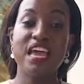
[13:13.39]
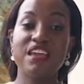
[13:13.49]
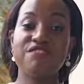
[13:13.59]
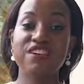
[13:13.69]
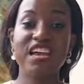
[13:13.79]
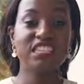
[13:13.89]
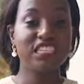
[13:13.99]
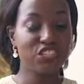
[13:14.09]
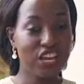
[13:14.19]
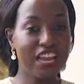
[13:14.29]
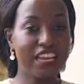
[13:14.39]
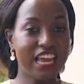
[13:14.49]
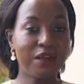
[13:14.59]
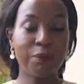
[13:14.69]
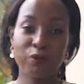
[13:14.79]
Invite, share,
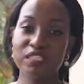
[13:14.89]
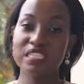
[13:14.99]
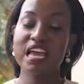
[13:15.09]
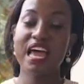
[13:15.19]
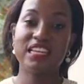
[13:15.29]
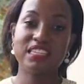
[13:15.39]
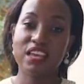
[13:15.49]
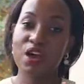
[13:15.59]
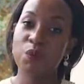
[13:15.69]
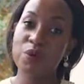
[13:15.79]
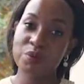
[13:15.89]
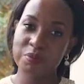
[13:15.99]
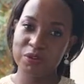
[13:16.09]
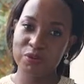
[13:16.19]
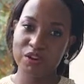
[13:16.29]
like, post, and we will
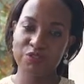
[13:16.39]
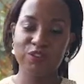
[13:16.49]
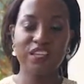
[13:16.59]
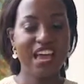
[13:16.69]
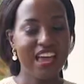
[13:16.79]
be grateful.